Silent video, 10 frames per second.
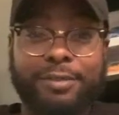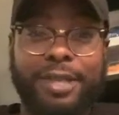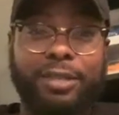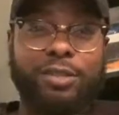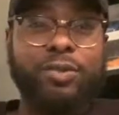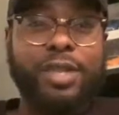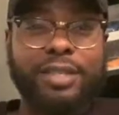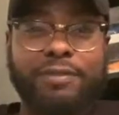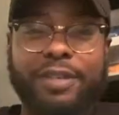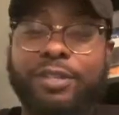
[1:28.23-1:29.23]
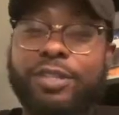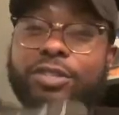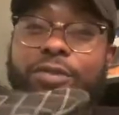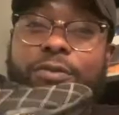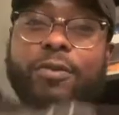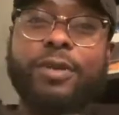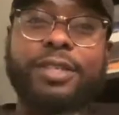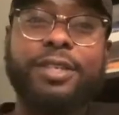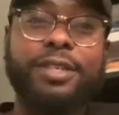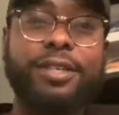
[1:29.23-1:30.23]
Like in 2005, so this shoe
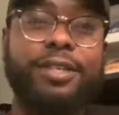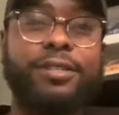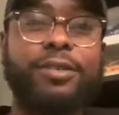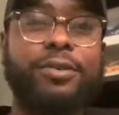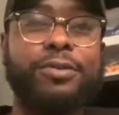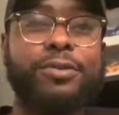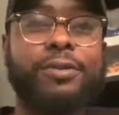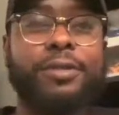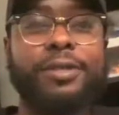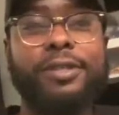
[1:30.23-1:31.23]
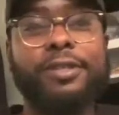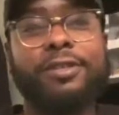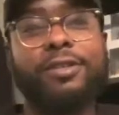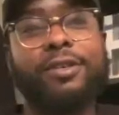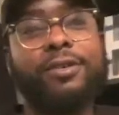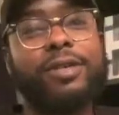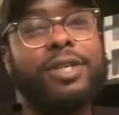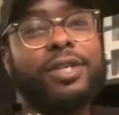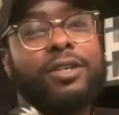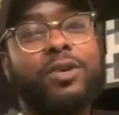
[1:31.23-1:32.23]
14 years old. You know,
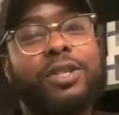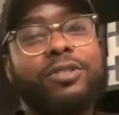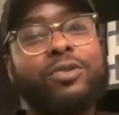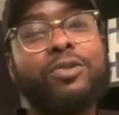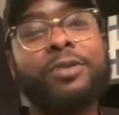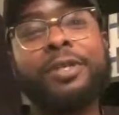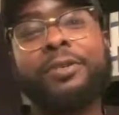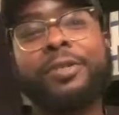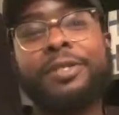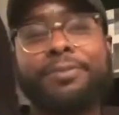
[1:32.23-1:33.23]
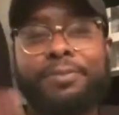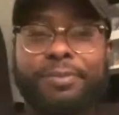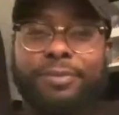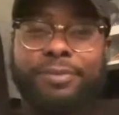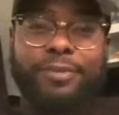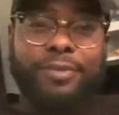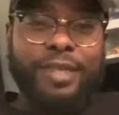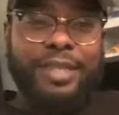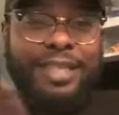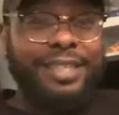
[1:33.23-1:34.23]
uh, quick story on it.
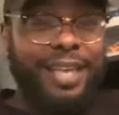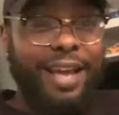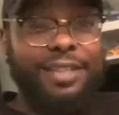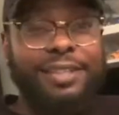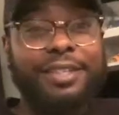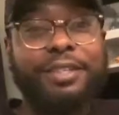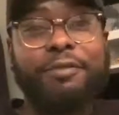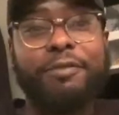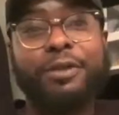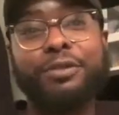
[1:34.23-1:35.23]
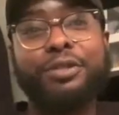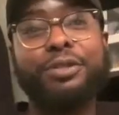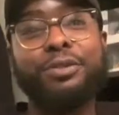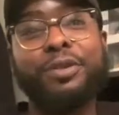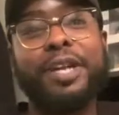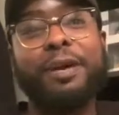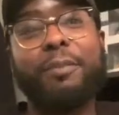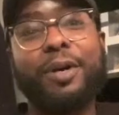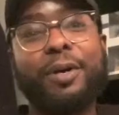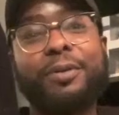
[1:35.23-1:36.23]
This actually the first shoe that I
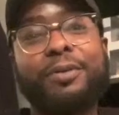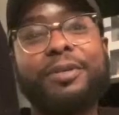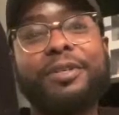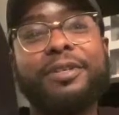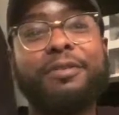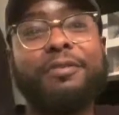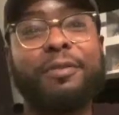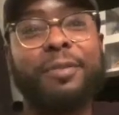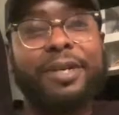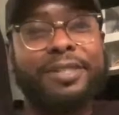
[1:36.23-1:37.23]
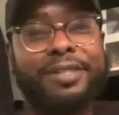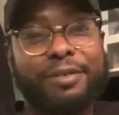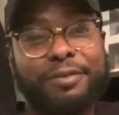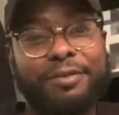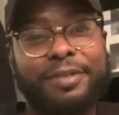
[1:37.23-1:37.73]
bought for myself.